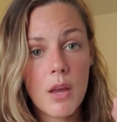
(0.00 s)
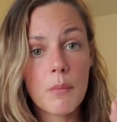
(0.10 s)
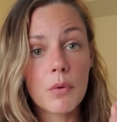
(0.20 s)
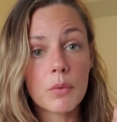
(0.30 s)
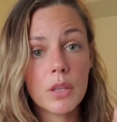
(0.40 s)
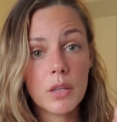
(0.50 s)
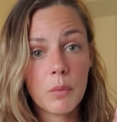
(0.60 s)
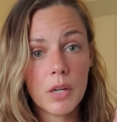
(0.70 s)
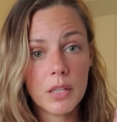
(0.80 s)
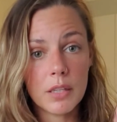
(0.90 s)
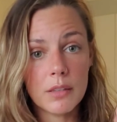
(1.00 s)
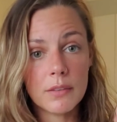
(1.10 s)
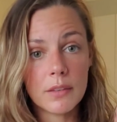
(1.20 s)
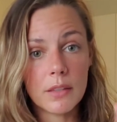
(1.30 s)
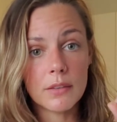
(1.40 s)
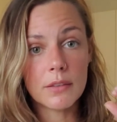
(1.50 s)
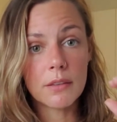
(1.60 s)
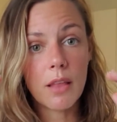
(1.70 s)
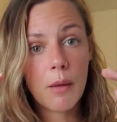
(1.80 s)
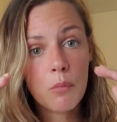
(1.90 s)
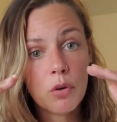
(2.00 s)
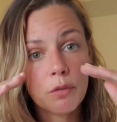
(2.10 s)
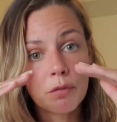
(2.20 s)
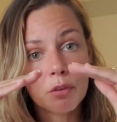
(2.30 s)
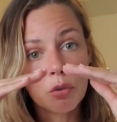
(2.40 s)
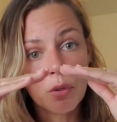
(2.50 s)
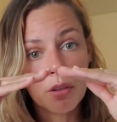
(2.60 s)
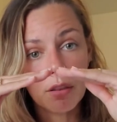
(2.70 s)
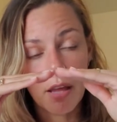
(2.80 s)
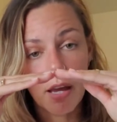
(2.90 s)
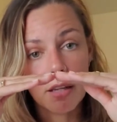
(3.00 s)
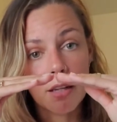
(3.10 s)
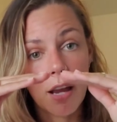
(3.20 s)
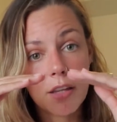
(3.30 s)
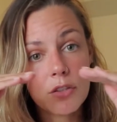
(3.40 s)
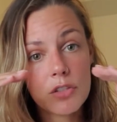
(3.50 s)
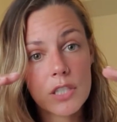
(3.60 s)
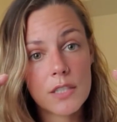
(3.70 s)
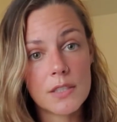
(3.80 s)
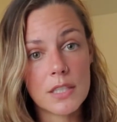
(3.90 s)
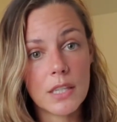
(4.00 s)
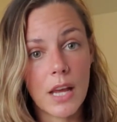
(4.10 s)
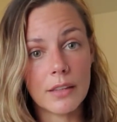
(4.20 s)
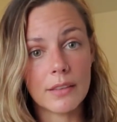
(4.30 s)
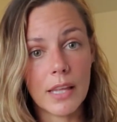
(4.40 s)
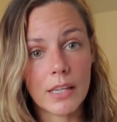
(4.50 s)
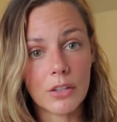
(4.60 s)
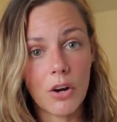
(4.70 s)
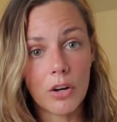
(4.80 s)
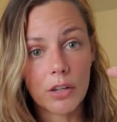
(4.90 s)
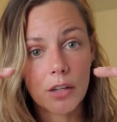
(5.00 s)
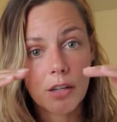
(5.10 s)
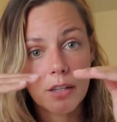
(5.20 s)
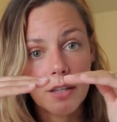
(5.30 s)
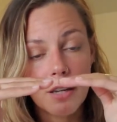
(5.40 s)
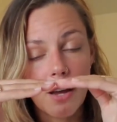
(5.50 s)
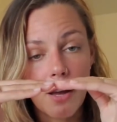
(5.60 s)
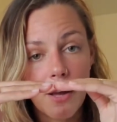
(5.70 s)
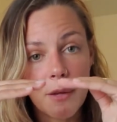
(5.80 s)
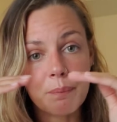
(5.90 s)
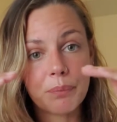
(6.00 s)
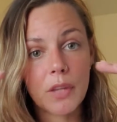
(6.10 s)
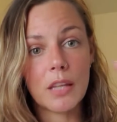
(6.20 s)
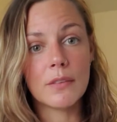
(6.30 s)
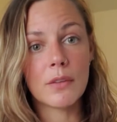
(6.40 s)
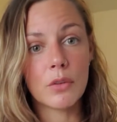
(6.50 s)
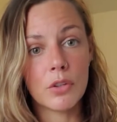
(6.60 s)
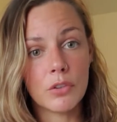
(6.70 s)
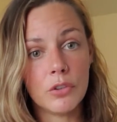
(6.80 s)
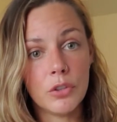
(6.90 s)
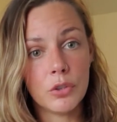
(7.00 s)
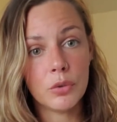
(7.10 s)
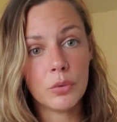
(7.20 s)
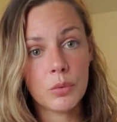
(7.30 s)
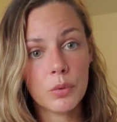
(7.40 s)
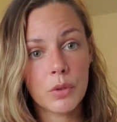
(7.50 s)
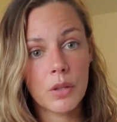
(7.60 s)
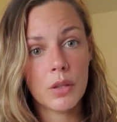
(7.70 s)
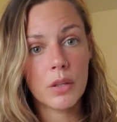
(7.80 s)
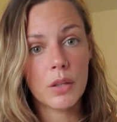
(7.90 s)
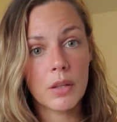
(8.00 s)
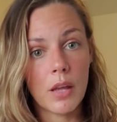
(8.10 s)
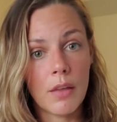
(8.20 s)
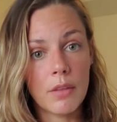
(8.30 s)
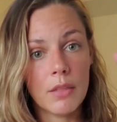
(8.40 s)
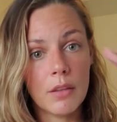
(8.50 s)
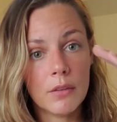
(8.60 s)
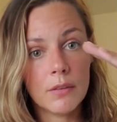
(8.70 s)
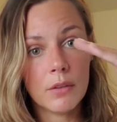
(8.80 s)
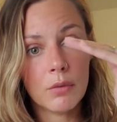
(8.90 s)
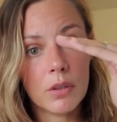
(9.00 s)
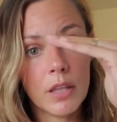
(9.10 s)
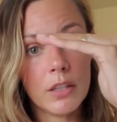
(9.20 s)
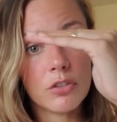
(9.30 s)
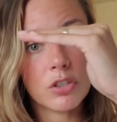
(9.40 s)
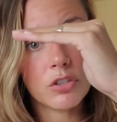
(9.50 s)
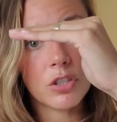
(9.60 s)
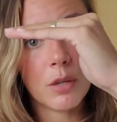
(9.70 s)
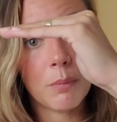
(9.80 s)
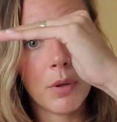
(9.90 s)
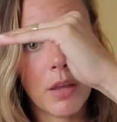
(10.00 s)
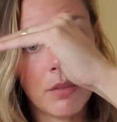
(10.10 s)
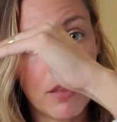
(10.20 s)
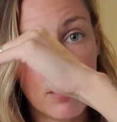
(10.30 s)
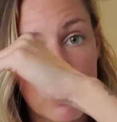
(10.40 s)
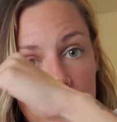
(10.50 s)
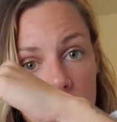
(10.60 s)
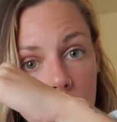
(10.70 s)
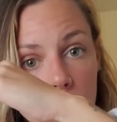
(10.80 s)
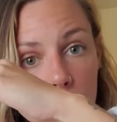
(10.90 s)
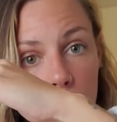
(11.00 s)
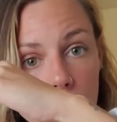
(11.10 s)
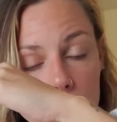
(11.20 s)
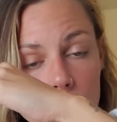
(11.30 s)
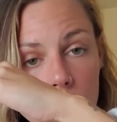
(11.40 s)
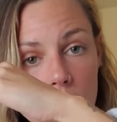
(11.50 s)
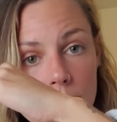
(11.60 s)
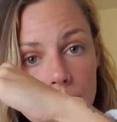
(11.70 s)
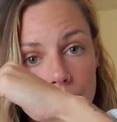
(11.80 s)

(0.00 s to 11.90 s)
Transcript: But really what it is it's a lot more fluid than that. And I usually see it as like an arc. And so there's you, and then there's the relationship, and then there's the other person.